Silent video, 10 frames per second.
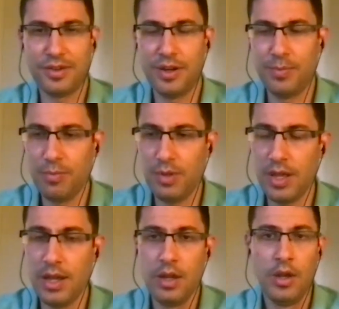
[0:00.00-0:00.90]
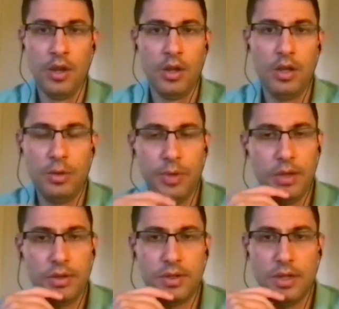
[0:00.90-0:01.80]
script. I mean, that it'll be
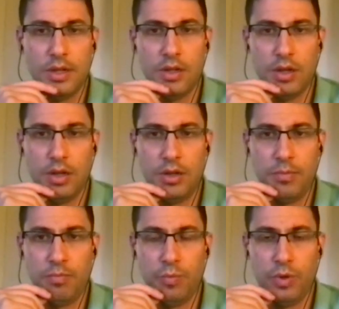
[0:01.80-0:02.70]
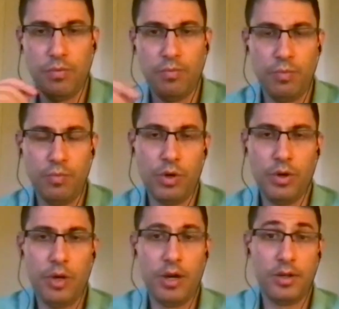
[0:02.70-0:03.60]
interesting. With Road
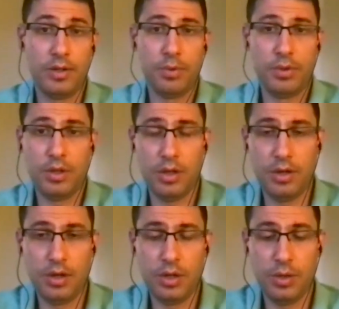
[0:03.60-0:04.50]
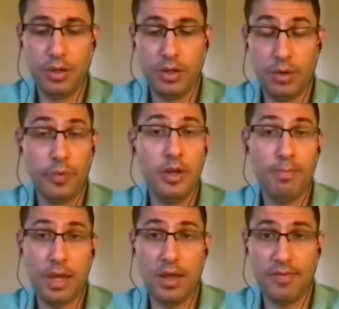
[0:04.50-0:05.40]
America is supposed to go undergo a
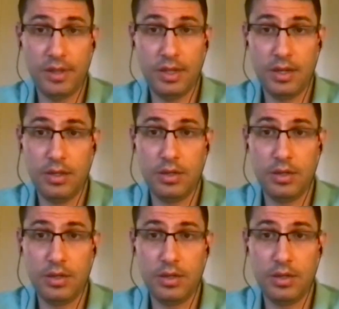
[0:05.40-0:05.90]
repave at the end of this